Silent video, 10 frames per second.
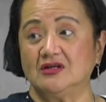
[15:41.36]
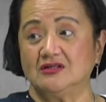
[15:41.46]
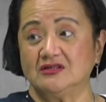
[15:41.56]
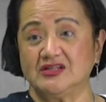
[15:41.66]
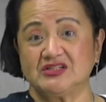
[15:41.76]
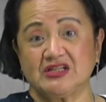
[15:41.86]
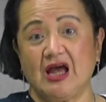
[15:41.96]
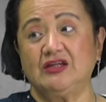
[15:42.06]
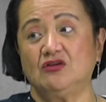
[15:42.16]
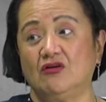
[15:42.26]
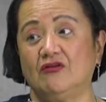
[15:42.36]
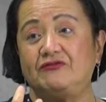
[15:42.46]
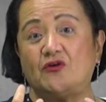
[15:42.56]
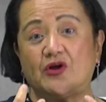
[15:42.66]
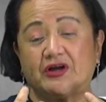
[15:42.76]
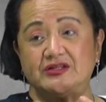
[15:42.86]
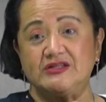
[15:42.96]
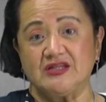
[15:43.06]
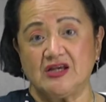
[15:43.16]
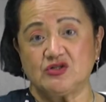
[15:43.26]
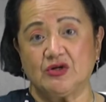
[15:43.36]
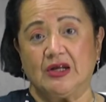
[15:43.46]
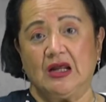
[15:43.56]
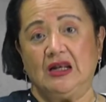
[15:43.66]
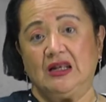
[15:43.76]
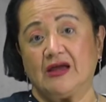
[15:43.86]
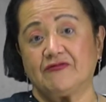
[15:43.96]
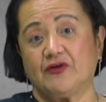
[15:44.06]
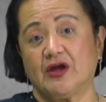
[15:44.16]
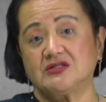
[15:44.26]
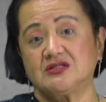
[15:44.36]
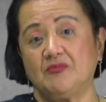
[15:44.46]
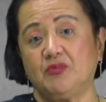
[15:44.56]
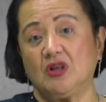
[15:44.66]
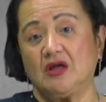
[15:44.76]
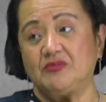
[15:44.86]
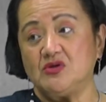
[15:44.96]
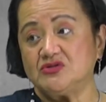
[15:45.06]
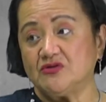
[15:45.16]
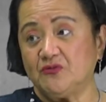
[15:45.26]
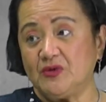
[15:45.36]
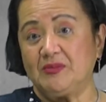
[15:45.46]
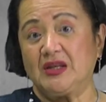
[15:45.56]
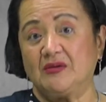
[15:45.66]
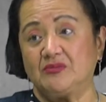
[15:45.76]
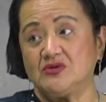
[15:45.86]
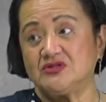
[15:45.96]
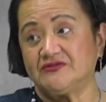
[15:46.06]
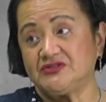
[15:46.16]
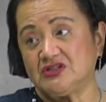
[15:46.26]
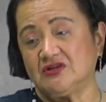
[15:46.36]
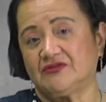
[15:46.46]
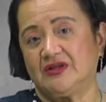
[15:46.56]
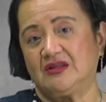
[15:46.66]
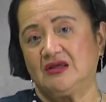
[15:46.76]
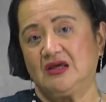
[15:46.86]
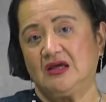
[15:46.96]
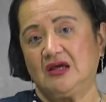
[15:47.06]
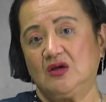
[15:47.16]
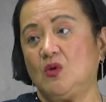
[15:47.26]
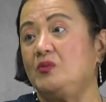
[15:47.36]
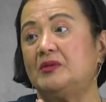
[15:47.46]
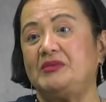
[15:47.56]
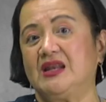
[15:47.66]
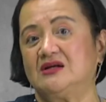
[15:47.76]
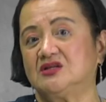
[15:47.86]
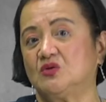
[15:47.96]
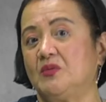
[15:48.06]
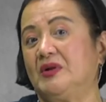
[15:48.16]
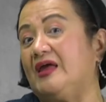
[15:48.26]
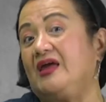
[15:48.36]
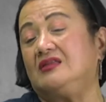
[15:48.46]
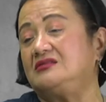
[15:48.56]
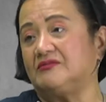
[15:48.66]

this kind of organization, like for example, abuse of women, abuse of children, we will be nothing. We will end up